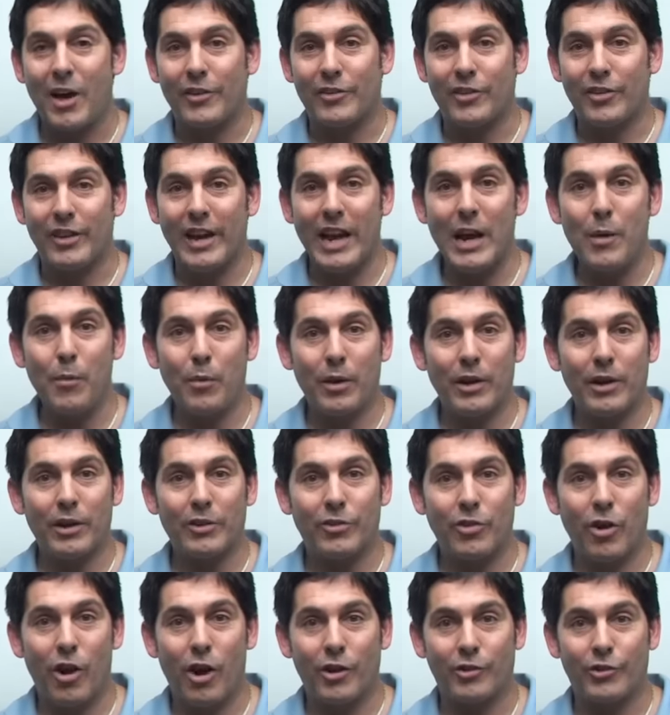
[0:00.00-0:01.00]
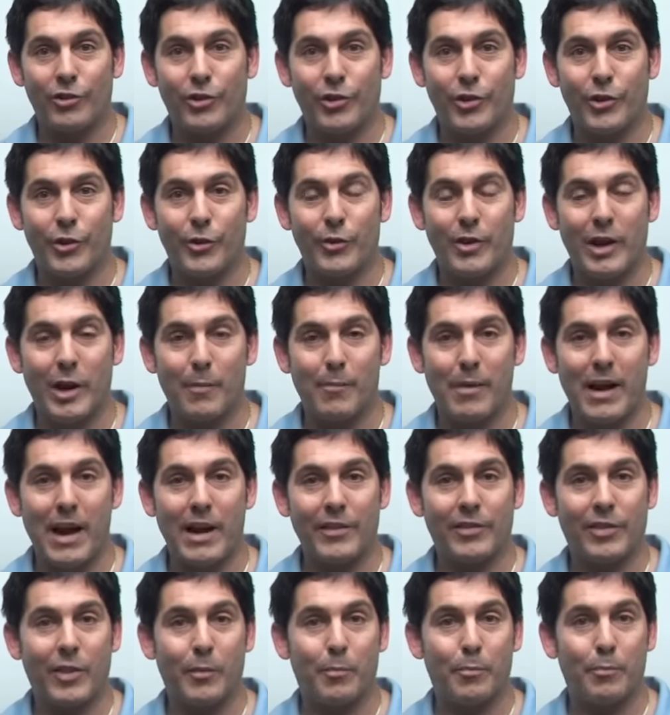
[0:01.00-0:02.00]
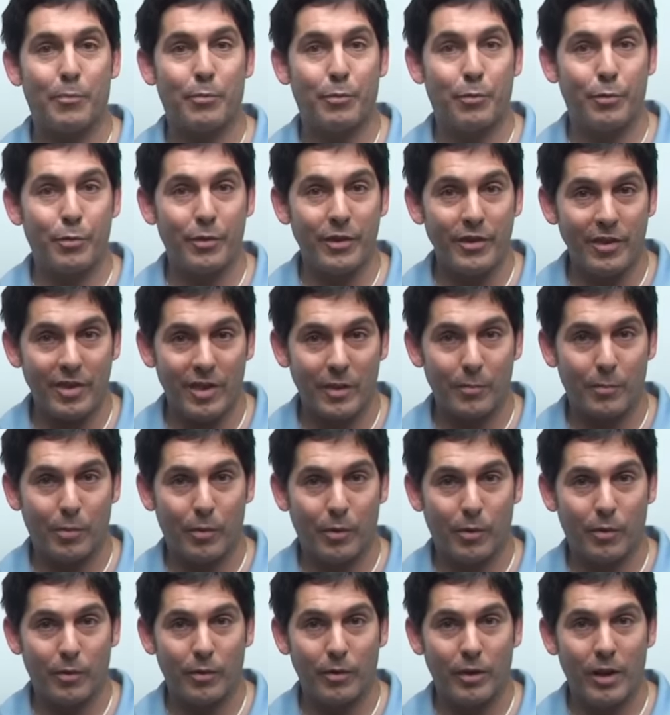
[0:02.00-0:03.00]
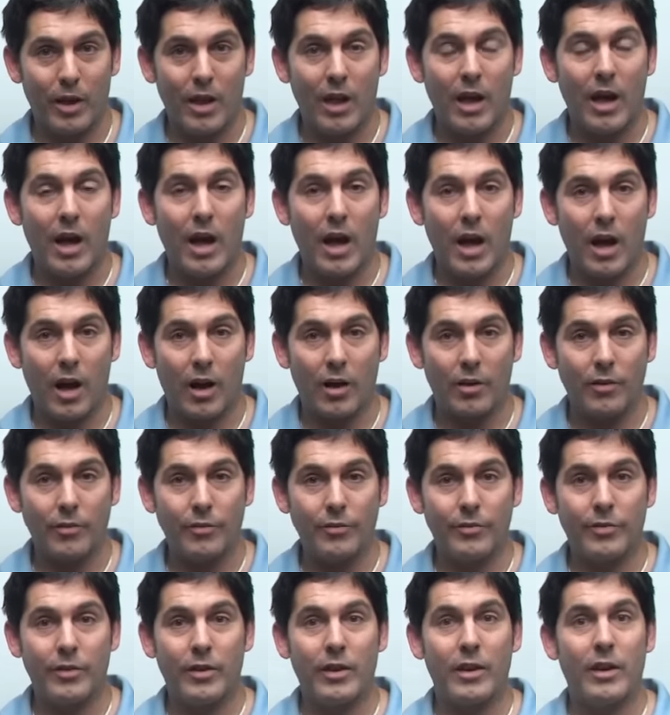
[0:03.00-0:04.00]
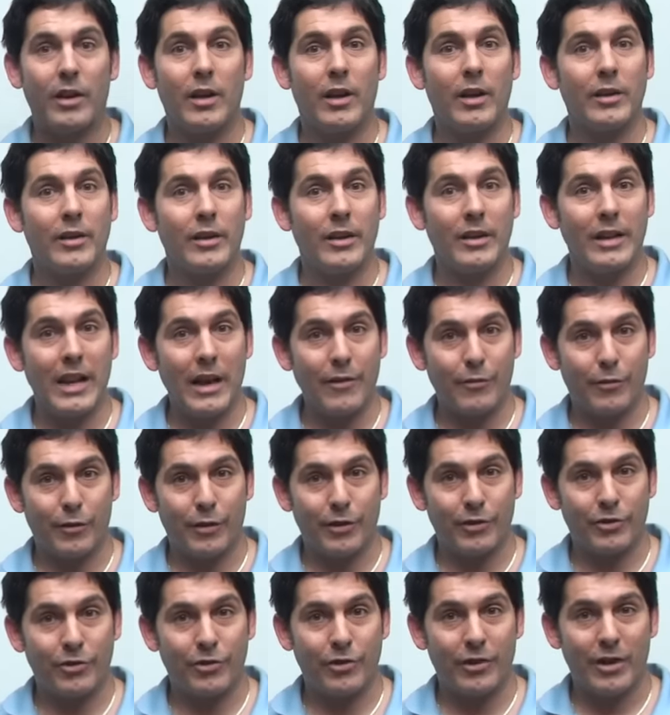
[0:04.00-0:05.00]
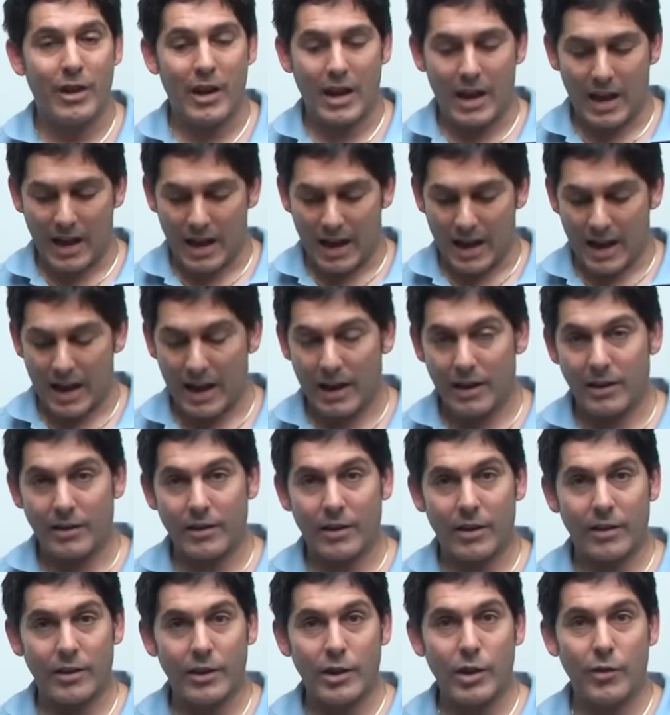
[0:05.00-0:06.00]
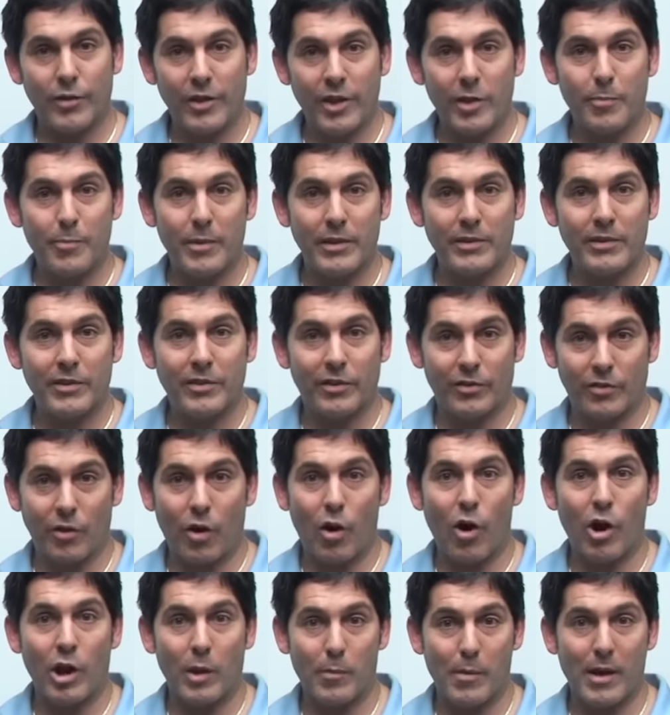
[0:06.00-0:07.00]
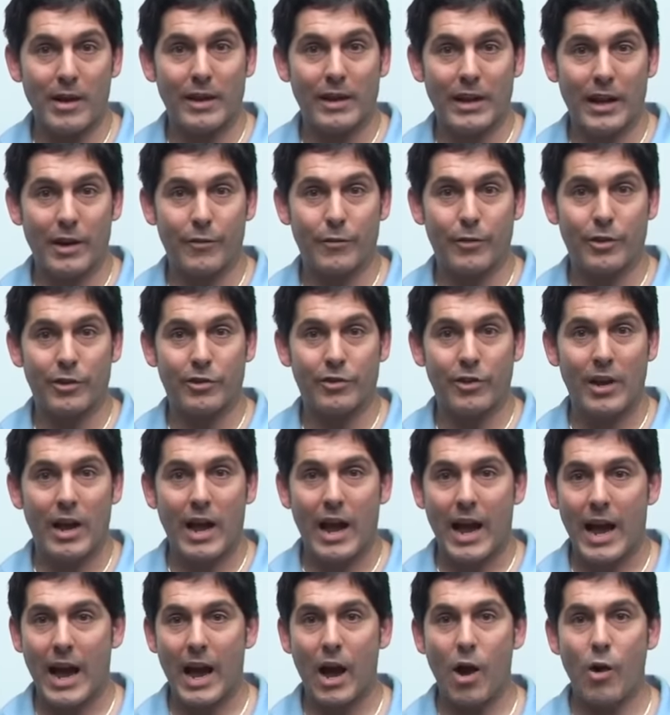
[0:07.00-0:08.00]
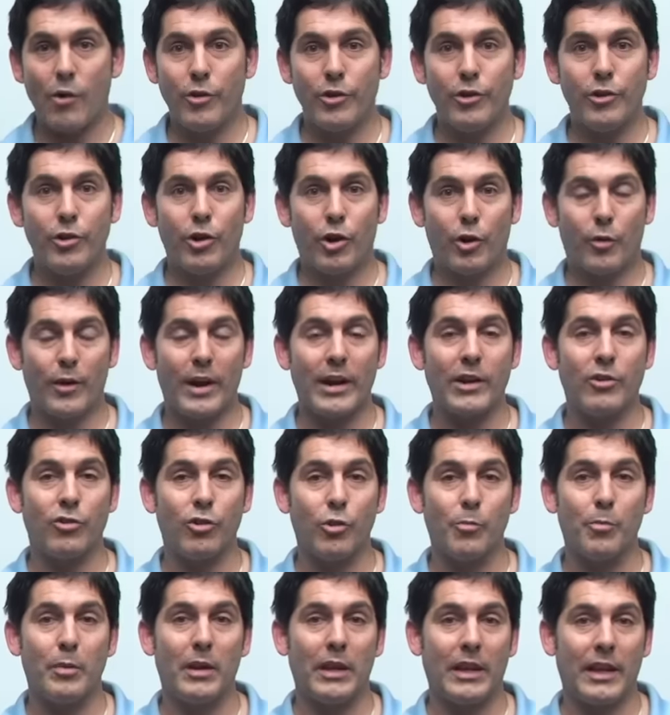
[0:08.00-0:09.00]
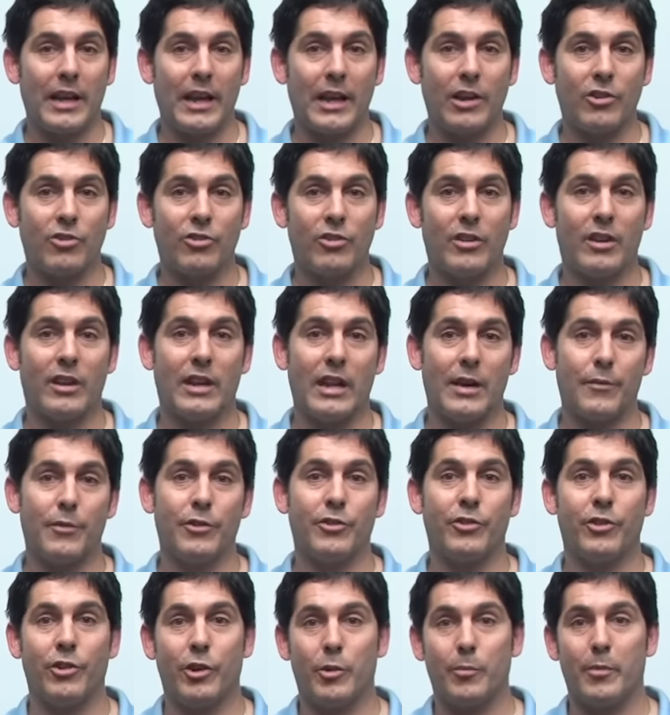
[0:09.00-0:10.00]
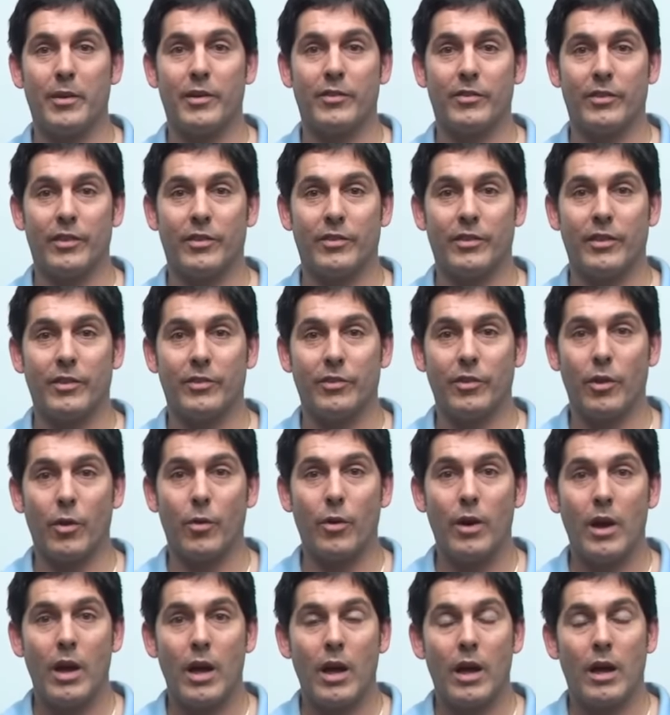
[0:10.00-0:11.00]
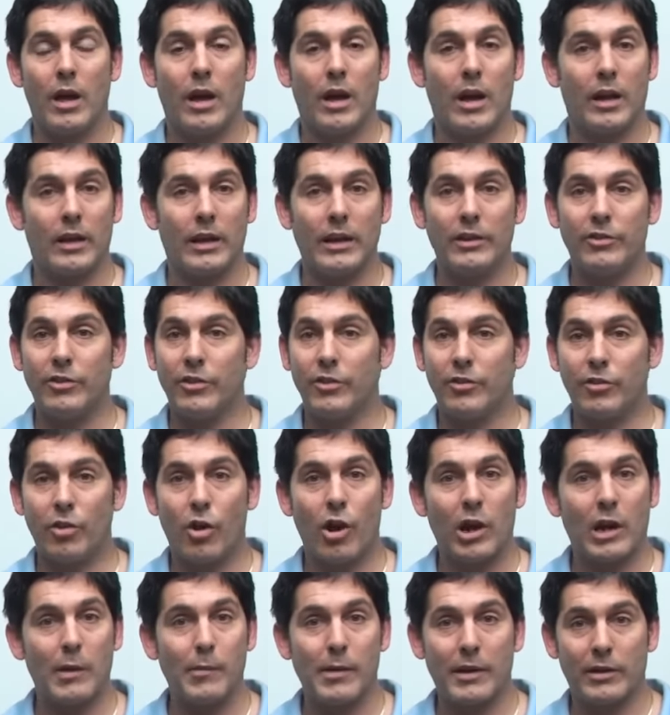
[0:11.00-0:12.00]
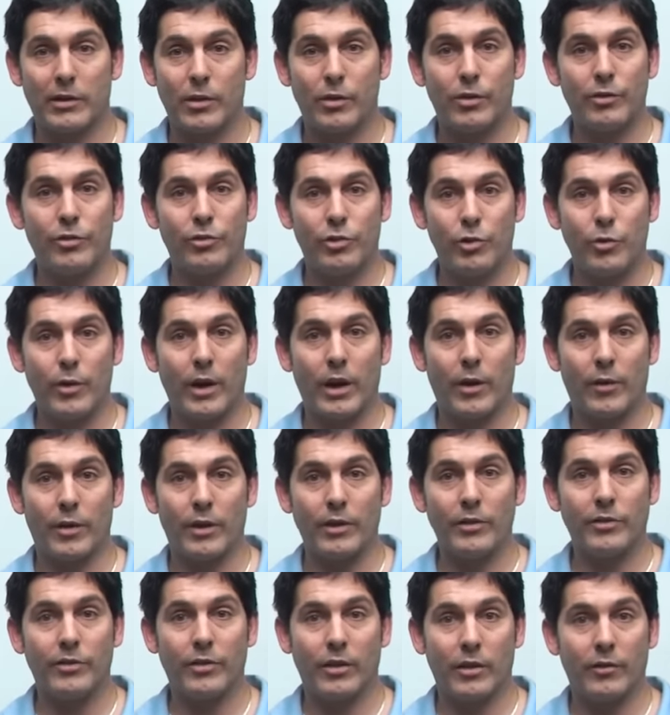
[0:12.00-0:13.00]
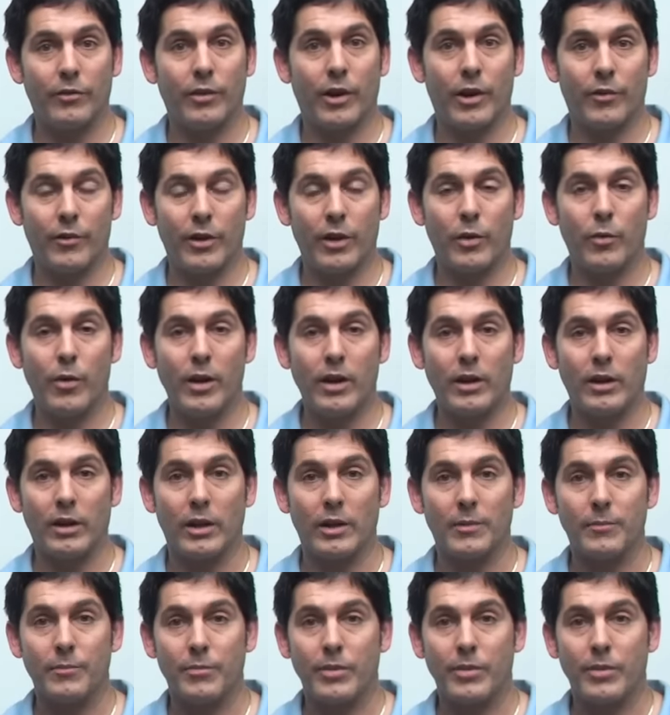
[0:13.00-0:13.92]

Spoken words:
Today, we're going to talk to you about the principle of leverage. And, you know, this business is all about leverage. How do you create duplication and leverage in your business? And so, let's just talk about those two areas very, very quickly.